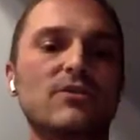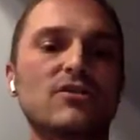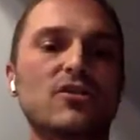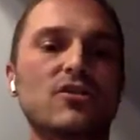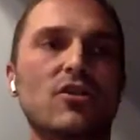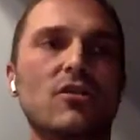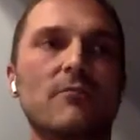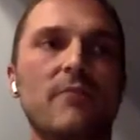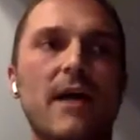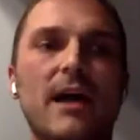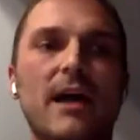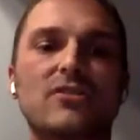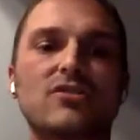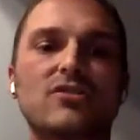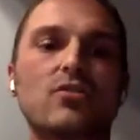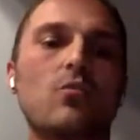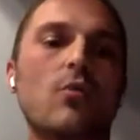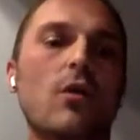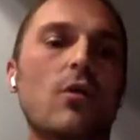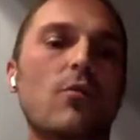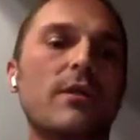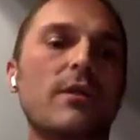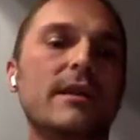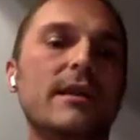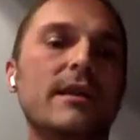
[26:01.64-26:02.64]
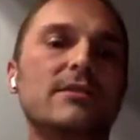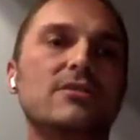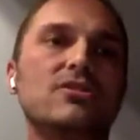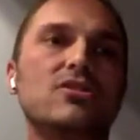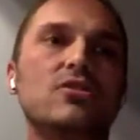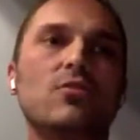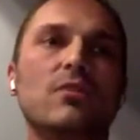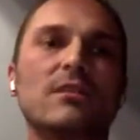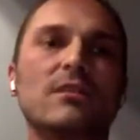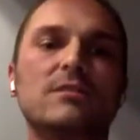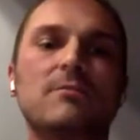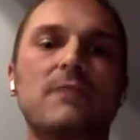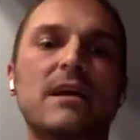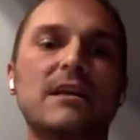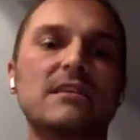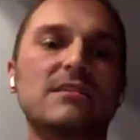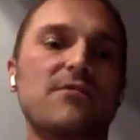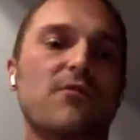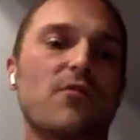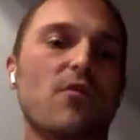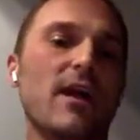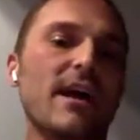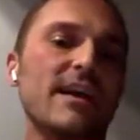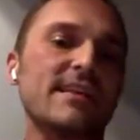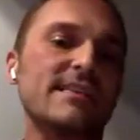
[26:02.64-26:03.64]
return back to what we need to do, what's best
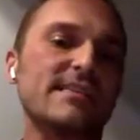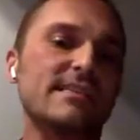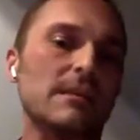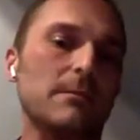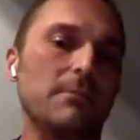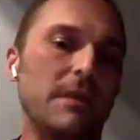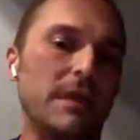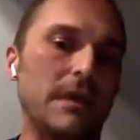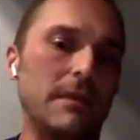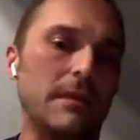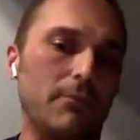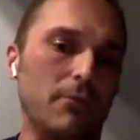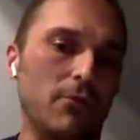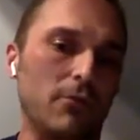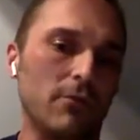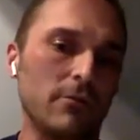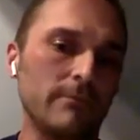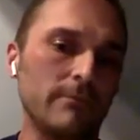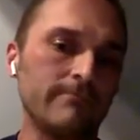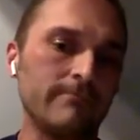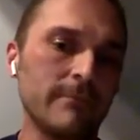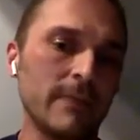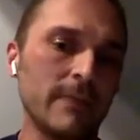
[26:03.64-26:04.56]
for us, the people?